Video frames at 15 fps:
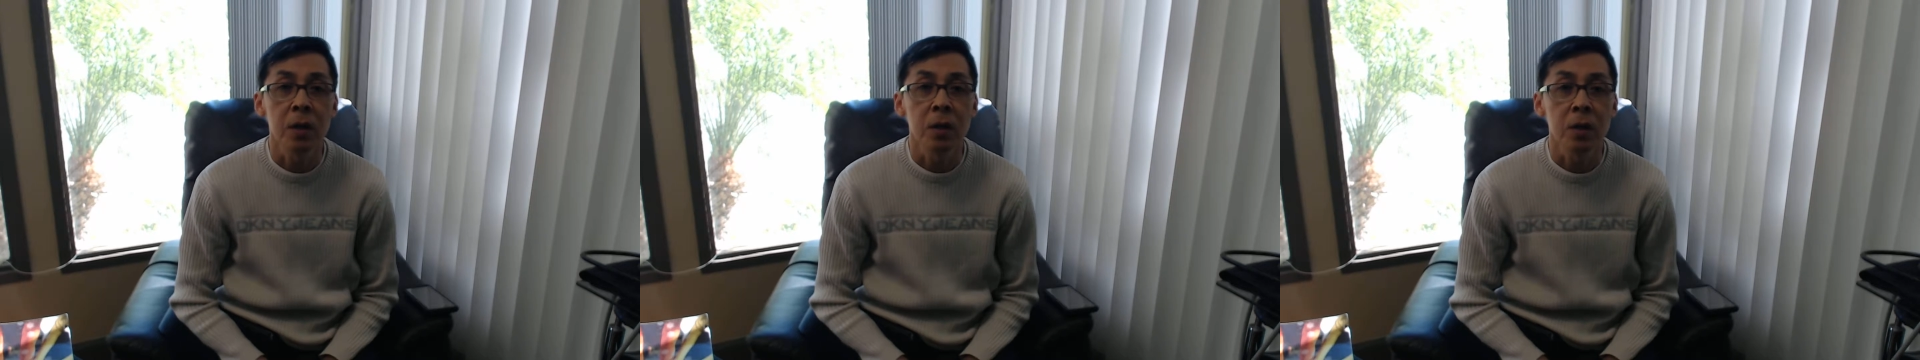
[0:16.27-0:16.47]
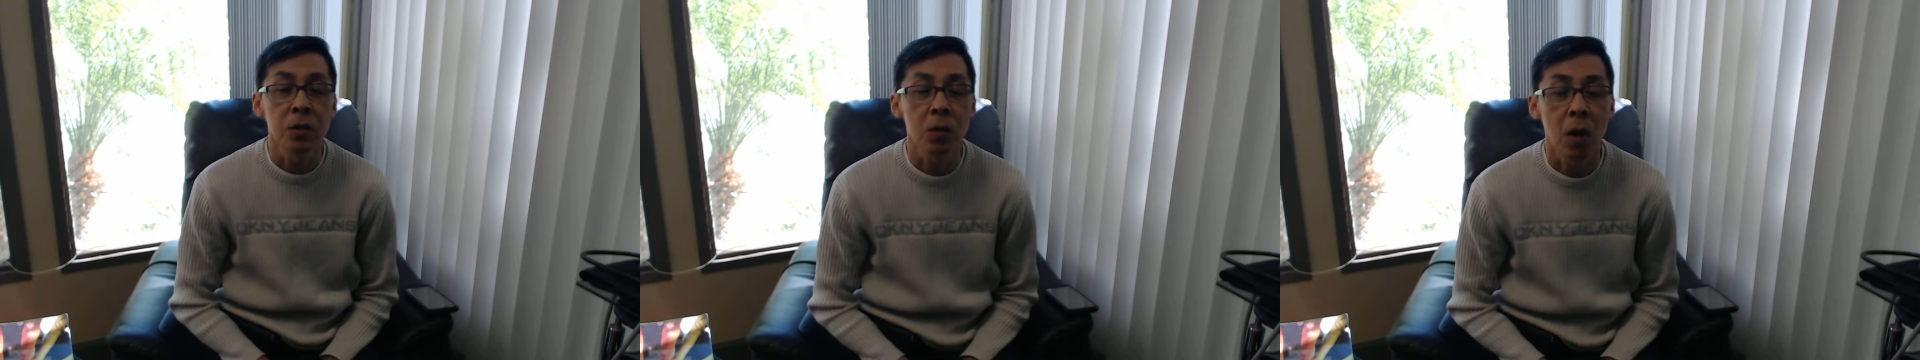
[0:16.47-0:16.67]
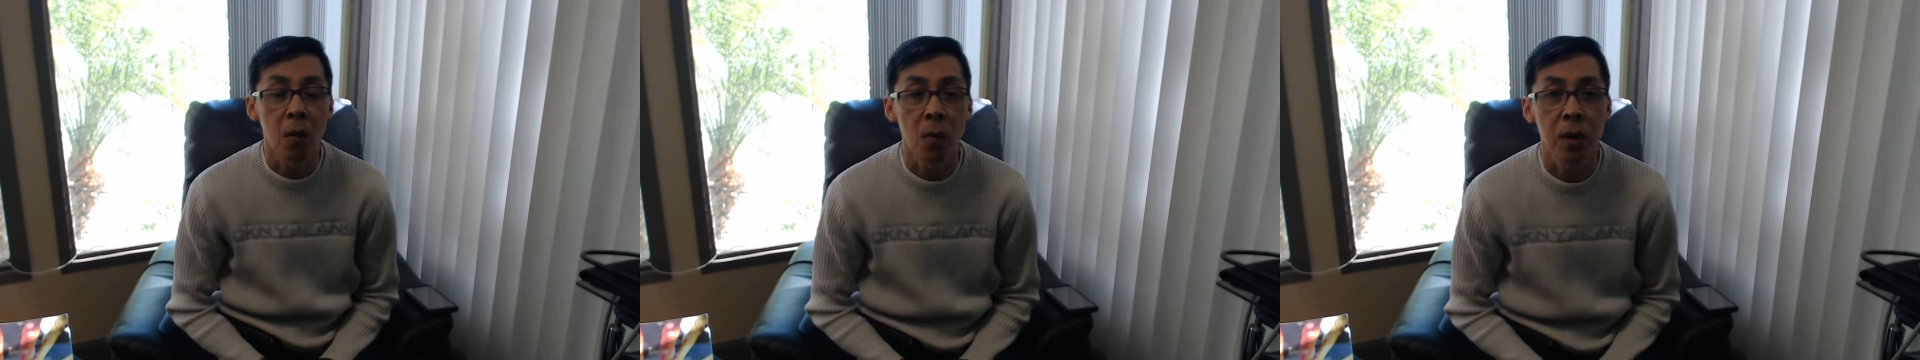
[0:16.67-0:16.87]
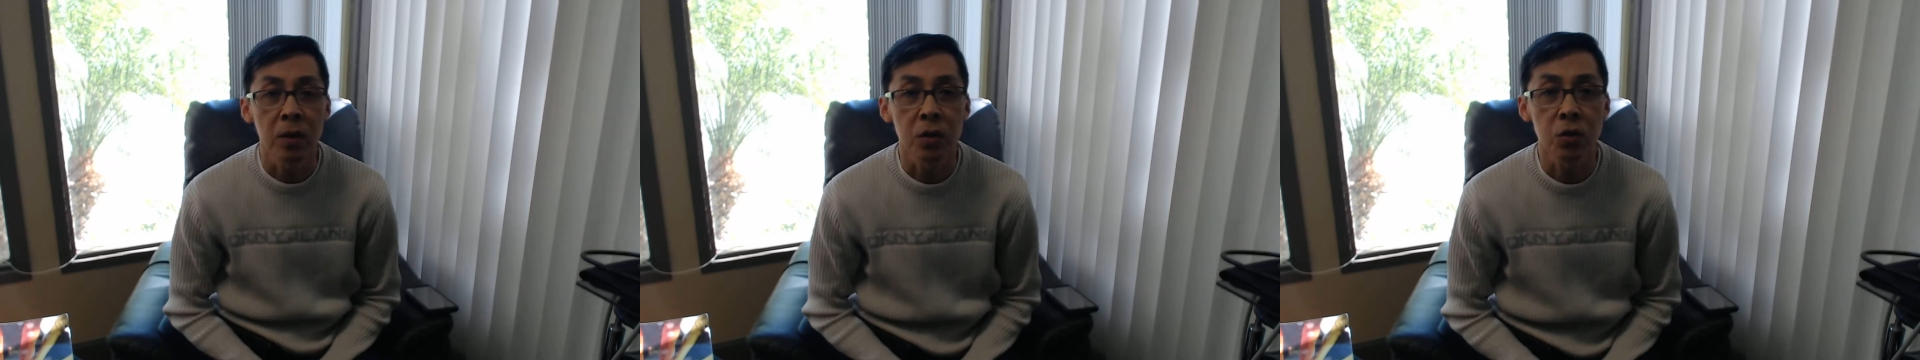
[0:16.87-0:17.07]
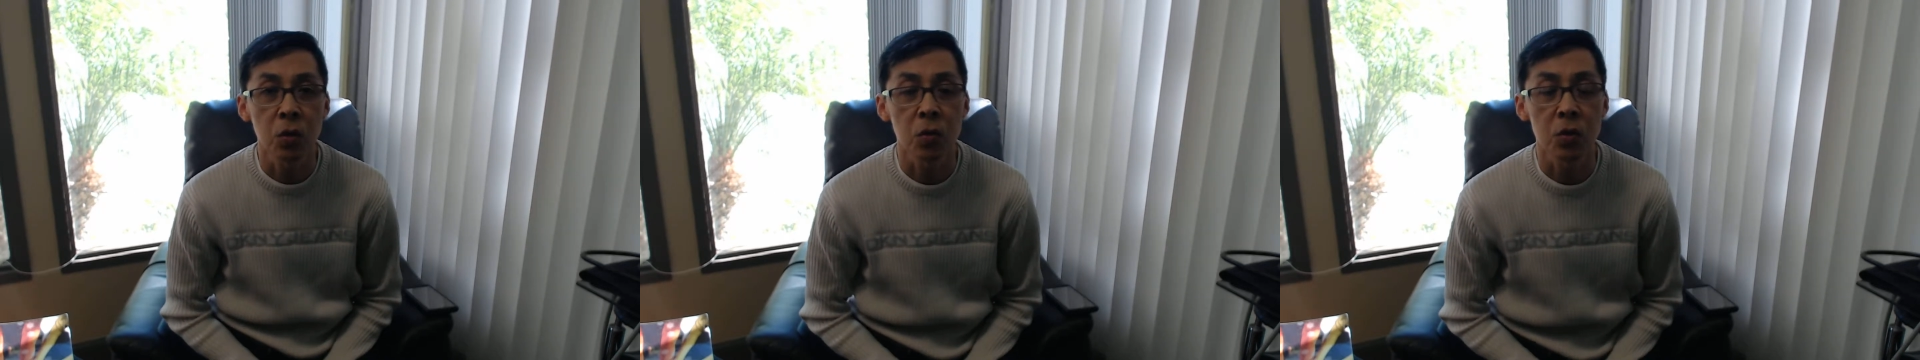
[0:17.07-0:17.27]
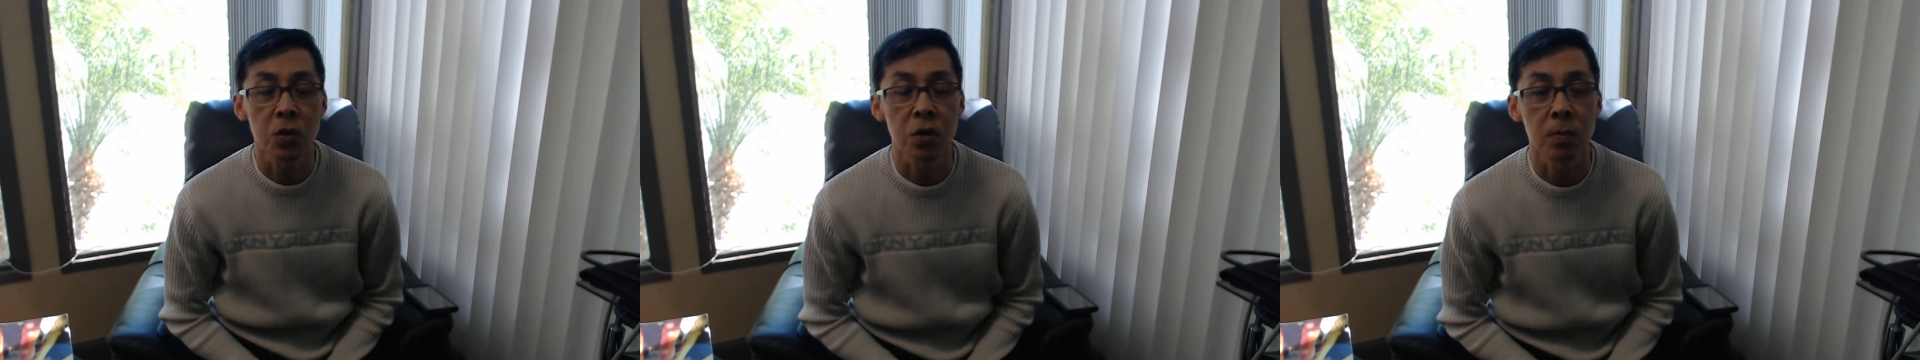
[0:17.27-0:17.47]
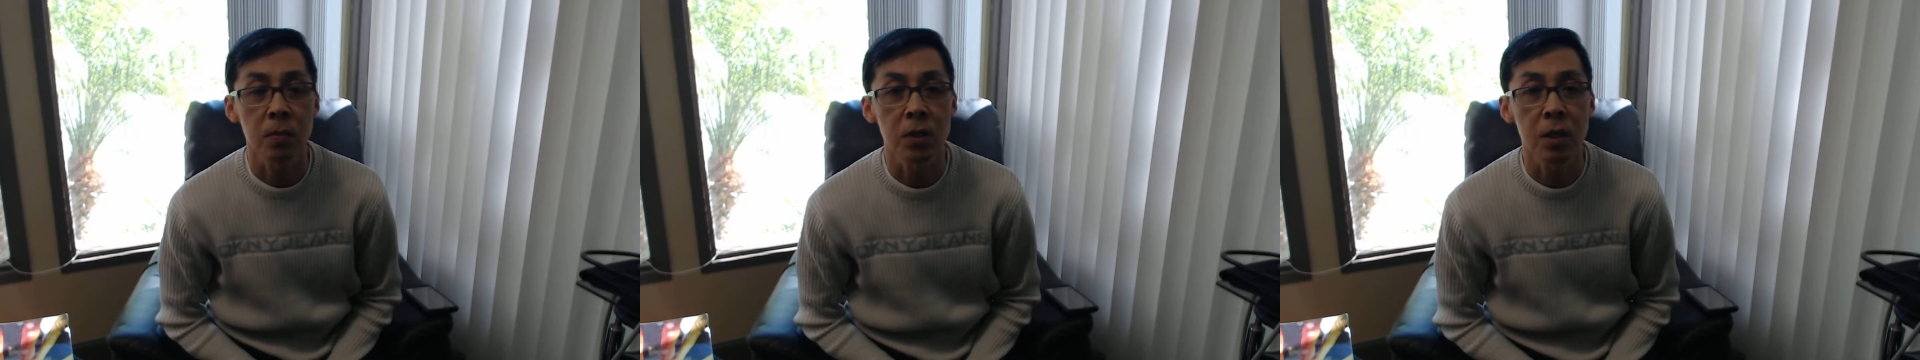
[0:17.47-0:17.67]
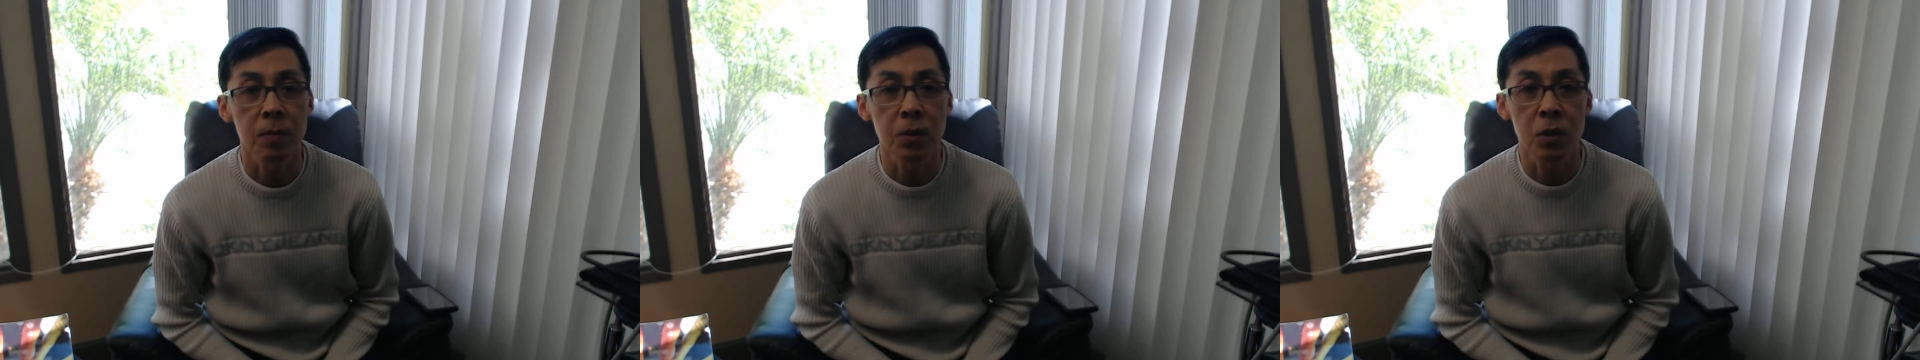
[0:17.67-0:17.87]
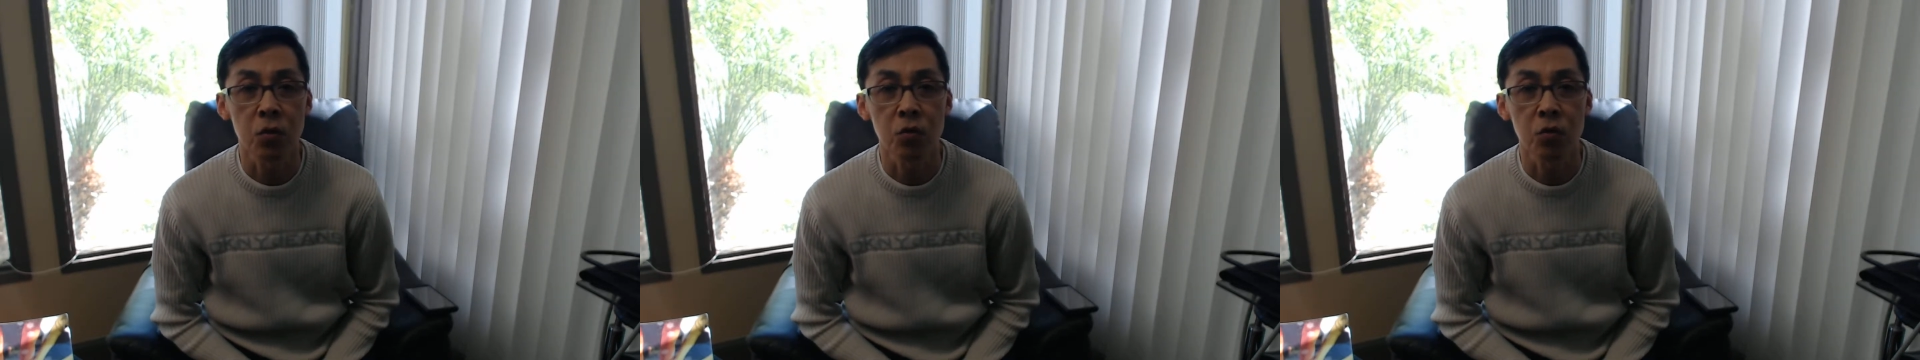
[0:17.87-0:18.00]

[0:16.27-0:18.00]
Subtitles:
So I wanted to show you some tips and